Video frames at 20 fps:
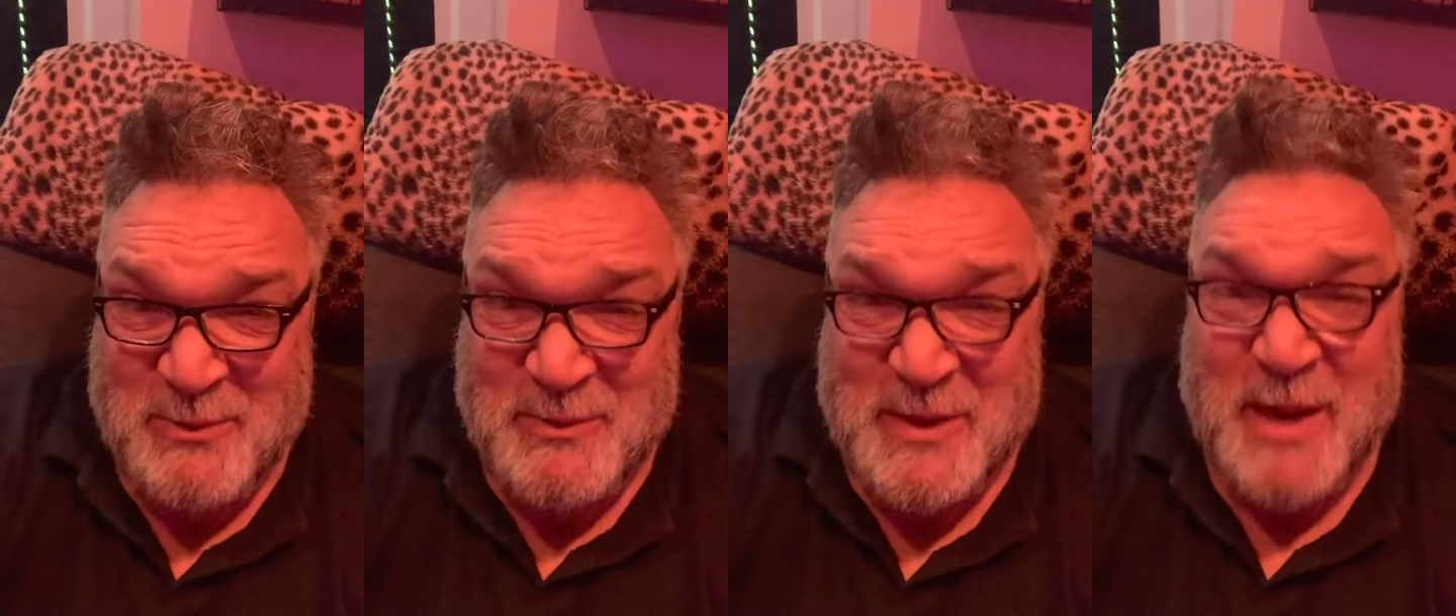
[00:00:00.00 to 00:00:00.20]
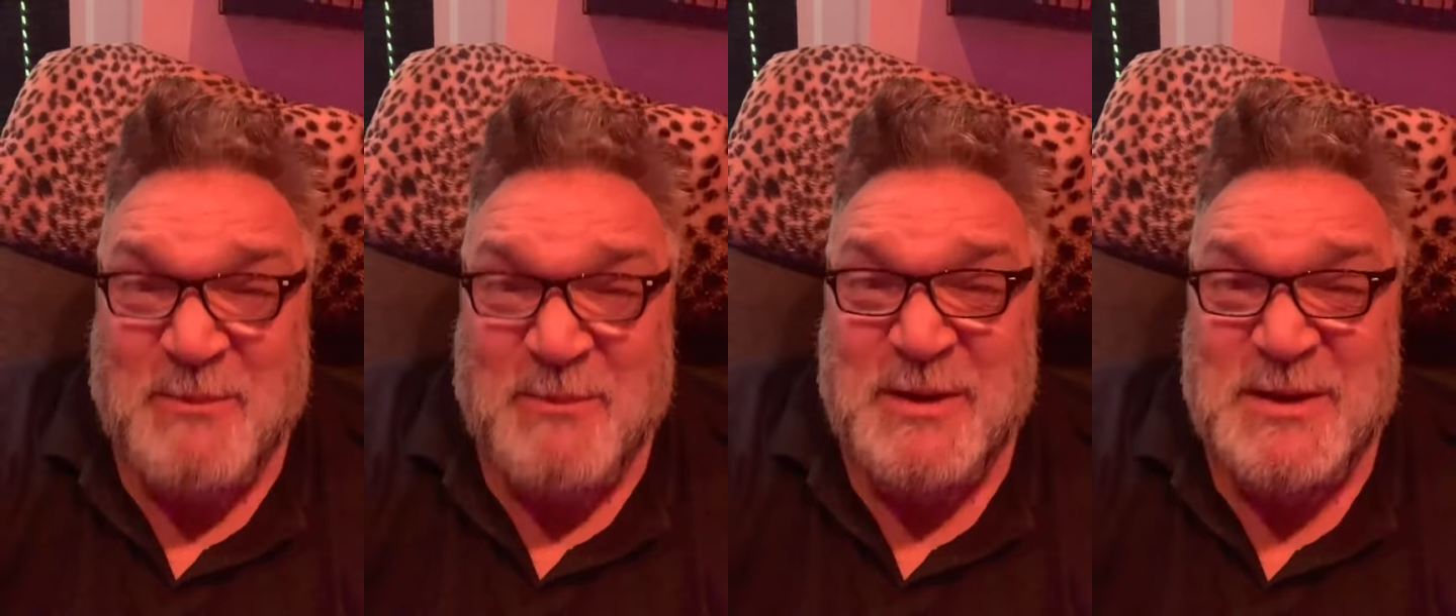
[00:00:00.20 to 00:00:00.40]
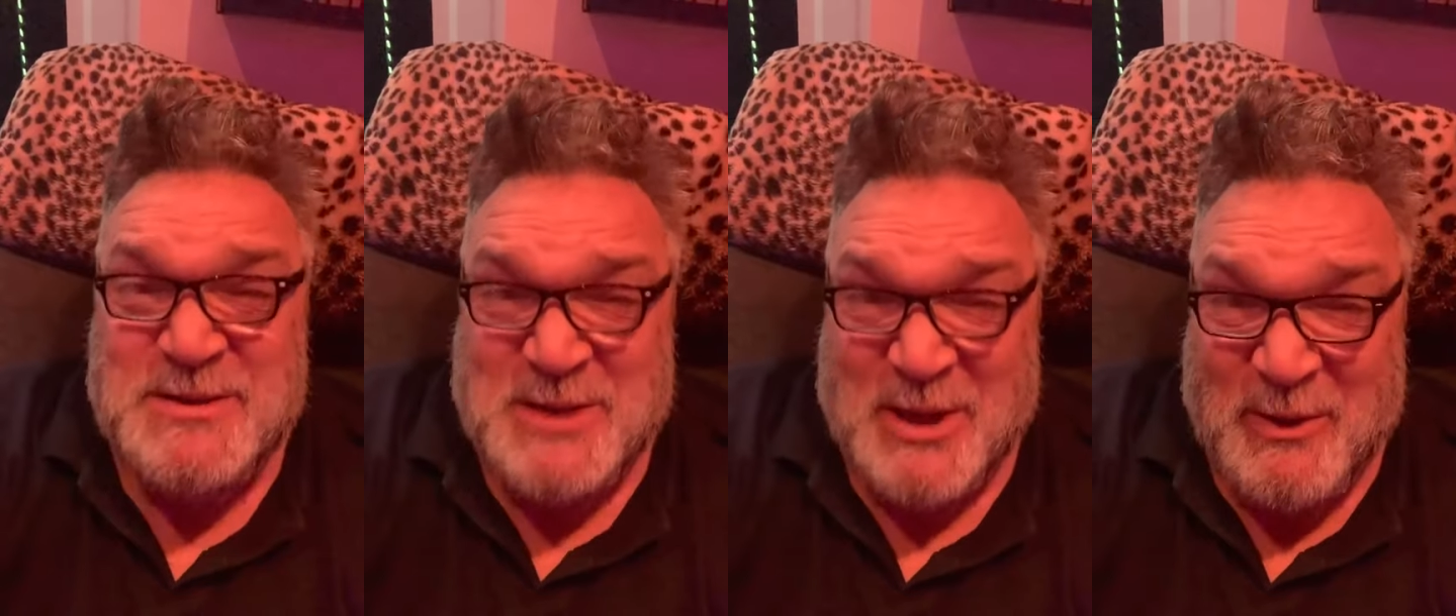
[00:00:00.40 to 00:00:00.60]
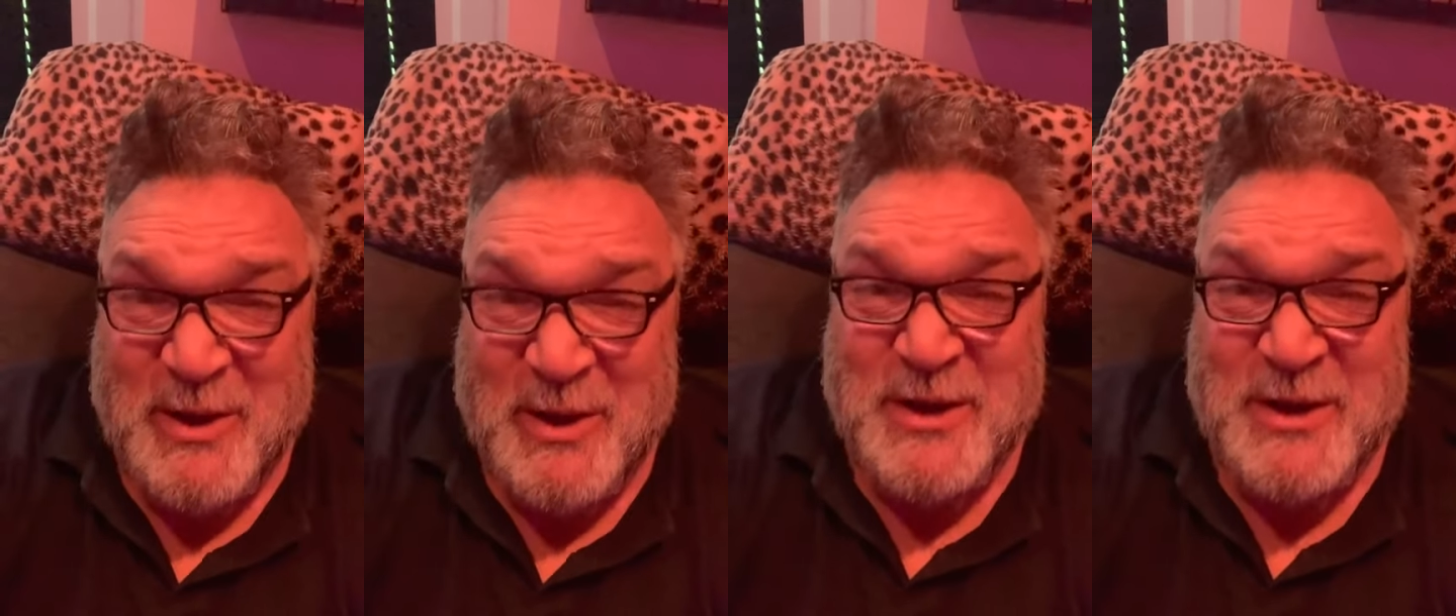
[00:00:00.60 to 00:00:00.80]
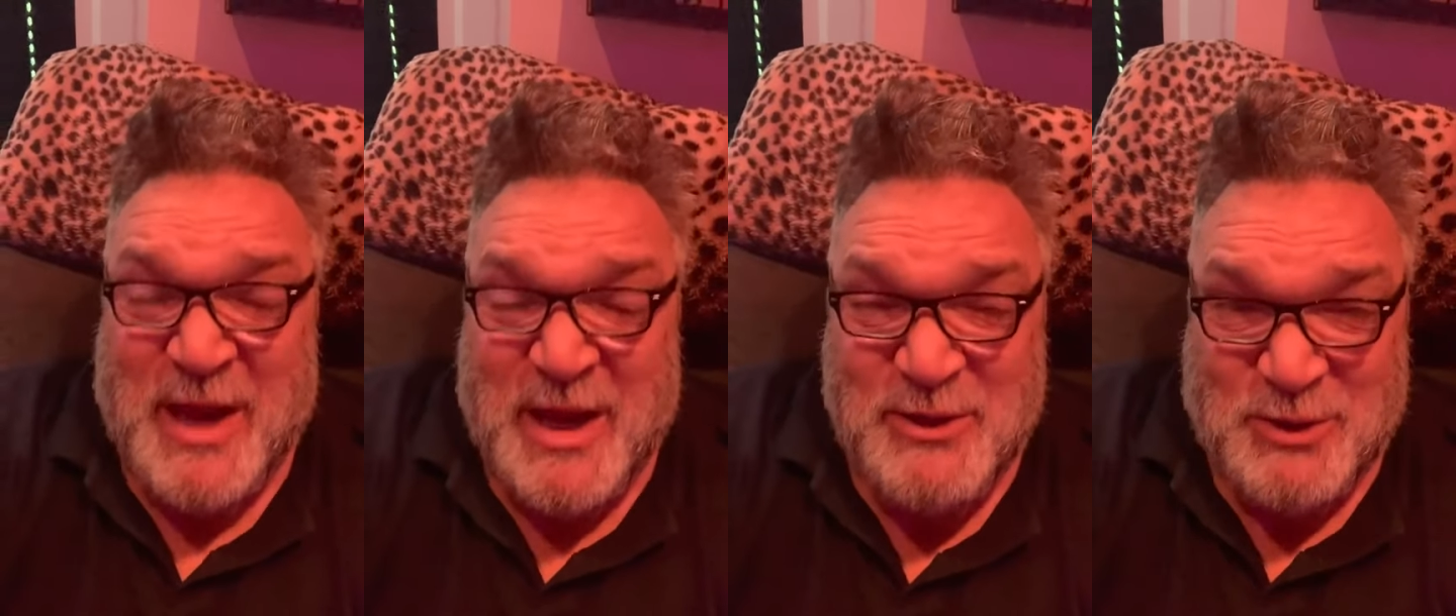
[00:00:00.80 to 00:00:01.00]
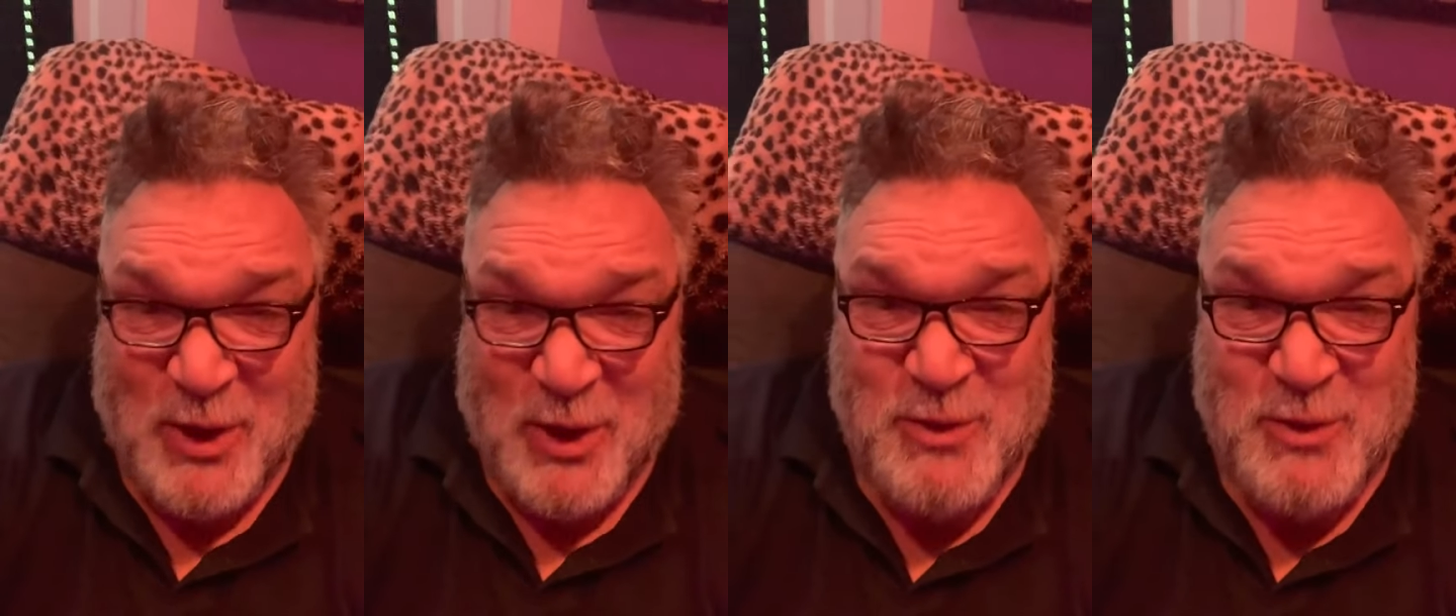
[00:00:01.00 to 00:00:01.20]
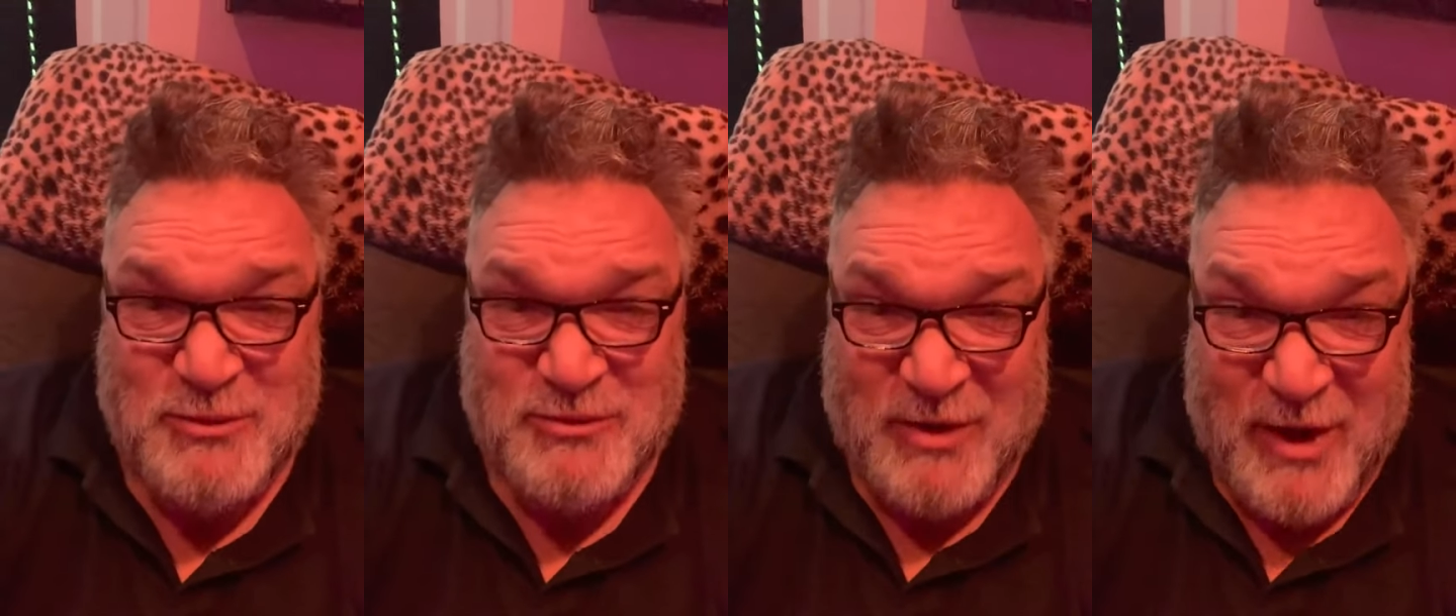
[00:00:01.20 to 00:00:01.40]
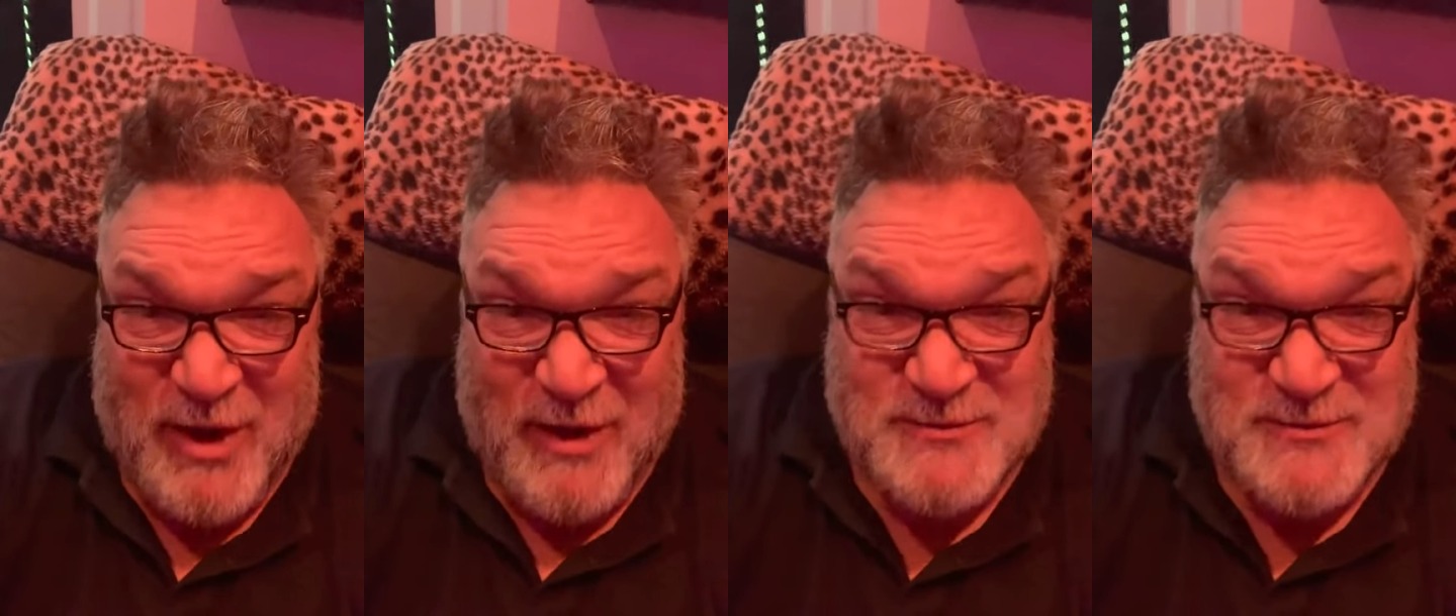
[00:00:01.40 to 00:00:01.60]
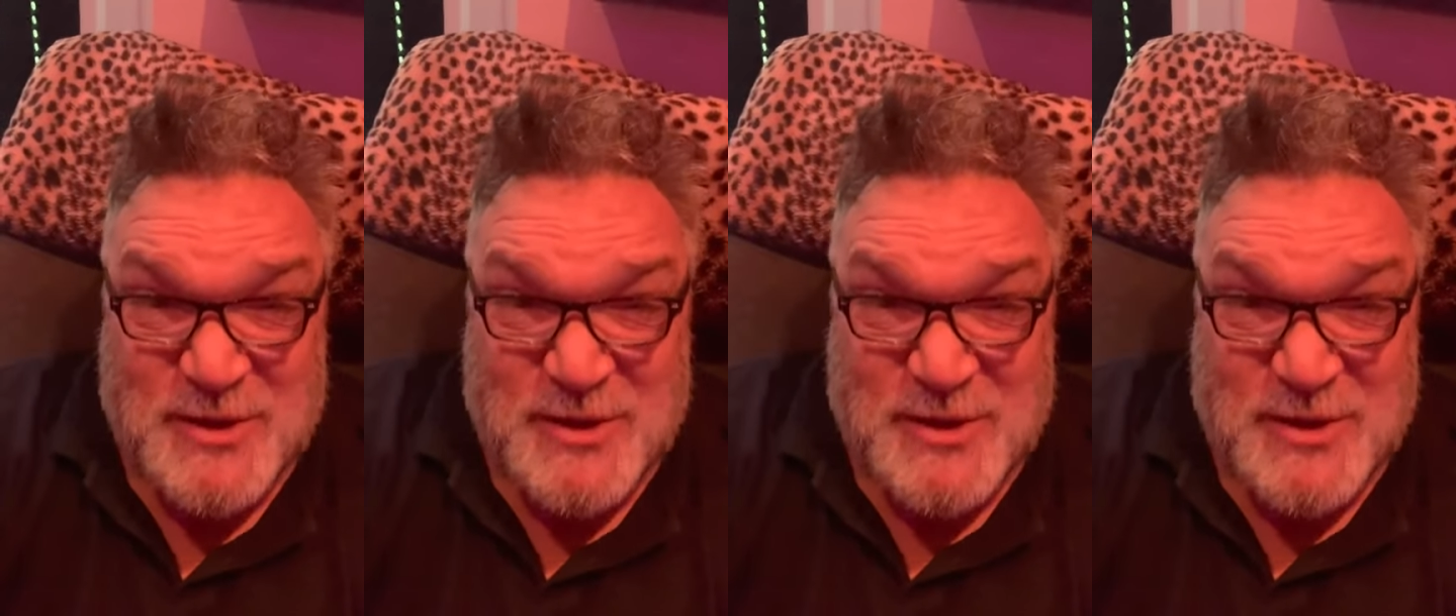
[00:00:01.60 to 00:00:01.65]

Let me tell you, they do graft